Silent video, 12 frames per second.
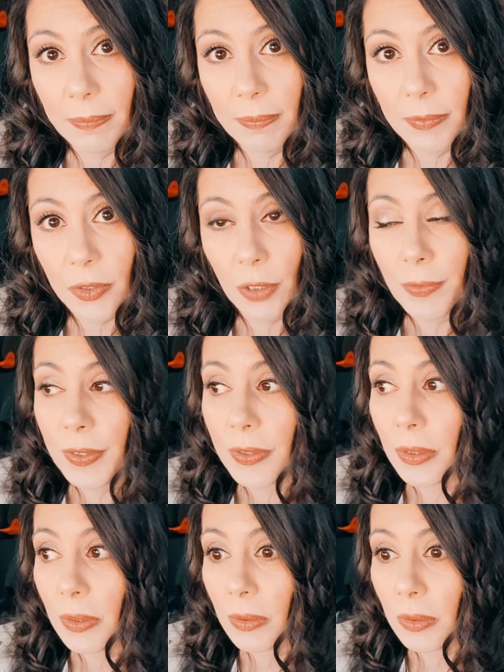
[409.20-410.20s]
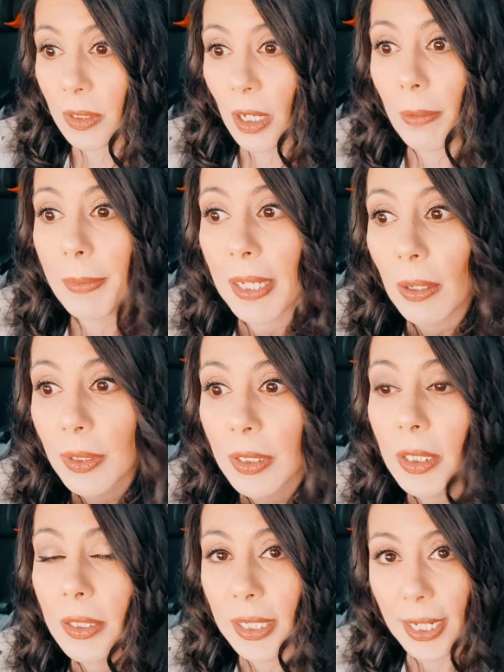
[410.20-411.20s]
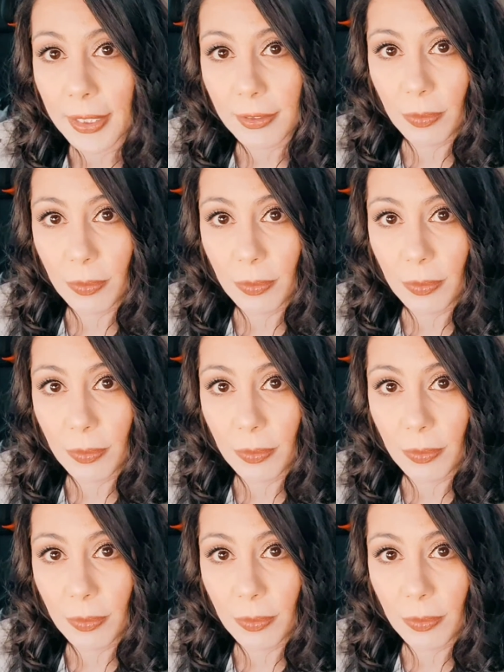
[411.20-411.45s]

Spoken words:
So if it's coming out in a negative